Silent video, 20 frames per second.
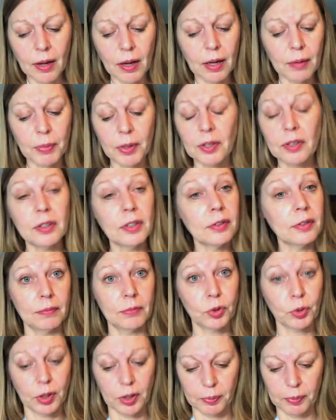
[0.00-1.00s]
But there
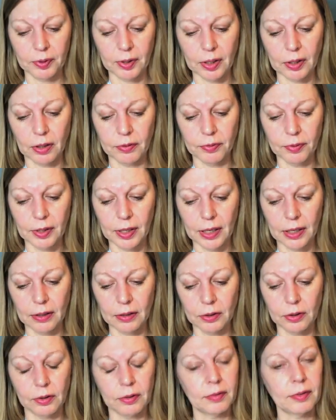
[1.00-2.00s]
is 20% off their
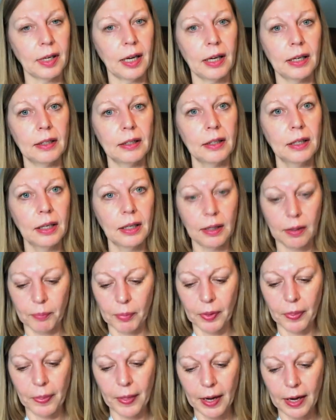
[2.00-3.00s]
whole site.
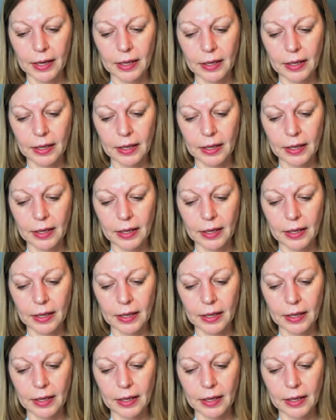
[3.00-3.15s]
But that